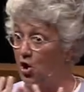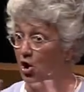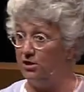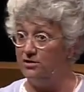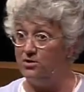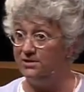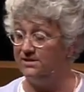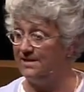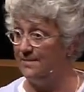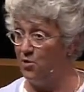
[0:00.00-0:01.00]
all along the
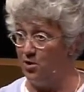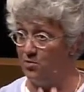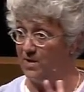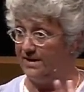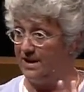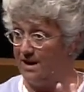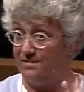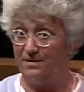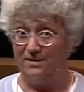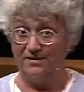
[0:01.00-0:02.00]
same hallway, not
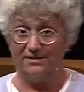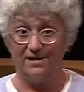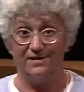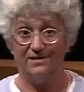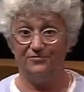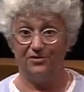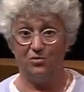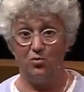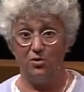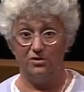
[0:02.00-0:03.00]
stuck in different
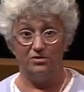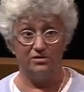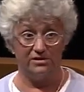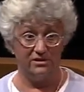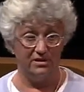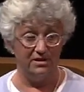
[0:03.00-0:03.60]
corners,